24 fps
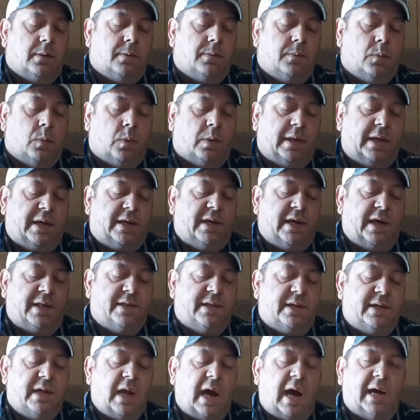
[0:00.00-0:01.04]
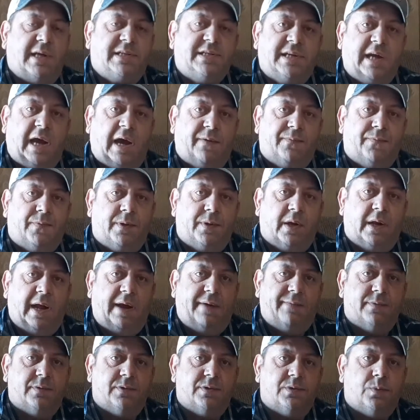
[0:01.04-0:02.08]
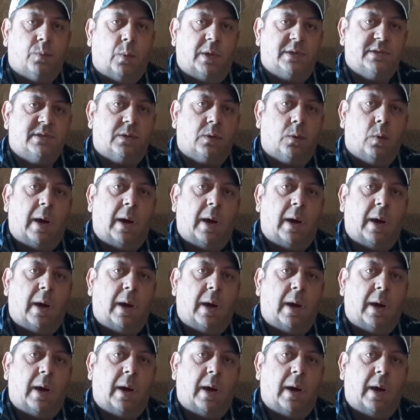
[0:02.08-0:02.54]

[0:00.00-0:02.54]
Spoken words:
where they cut the notch out for the levers wasn't